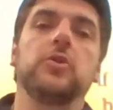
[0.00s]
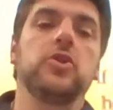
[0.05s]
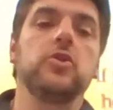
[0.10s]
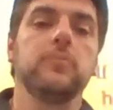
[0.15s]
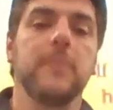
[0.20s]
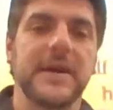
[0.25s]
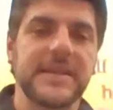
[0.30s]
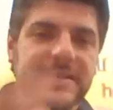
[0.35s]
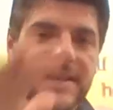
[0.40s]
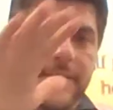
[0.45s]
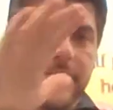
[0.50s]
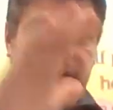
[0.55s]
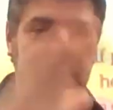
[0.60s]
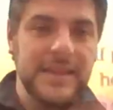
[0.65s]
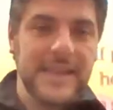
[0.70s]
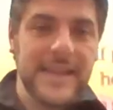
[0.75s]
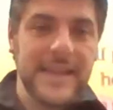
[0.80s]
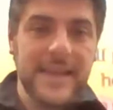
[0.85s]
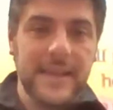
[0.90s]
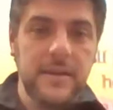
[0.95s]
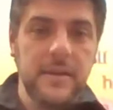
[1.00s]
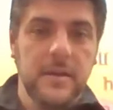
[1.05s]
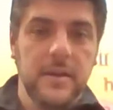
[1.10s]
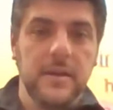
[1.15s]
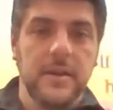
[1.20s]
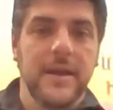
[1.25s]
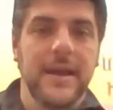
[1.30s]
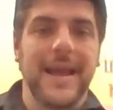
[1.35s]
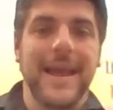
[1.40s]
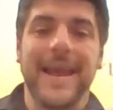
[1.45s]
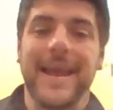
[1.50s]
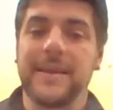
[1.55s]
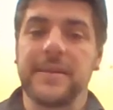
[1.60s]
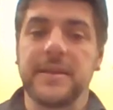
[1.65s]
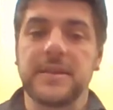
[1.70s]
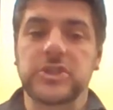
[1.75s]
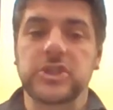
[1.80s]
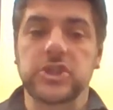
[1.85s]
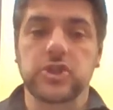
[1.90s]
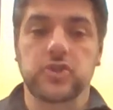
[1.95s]
you must have a lid and
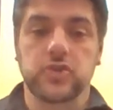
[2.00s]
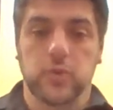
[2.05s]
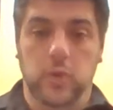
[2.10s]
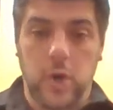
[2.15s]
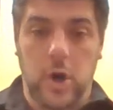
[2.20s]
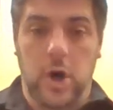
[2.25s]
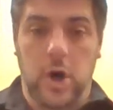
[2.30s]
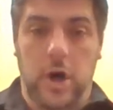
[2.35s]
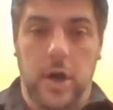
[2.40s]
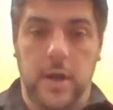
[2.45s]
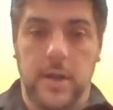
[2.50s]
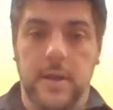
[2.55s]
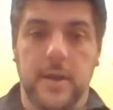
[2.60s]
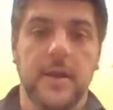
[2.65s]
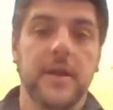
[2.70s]
a straw.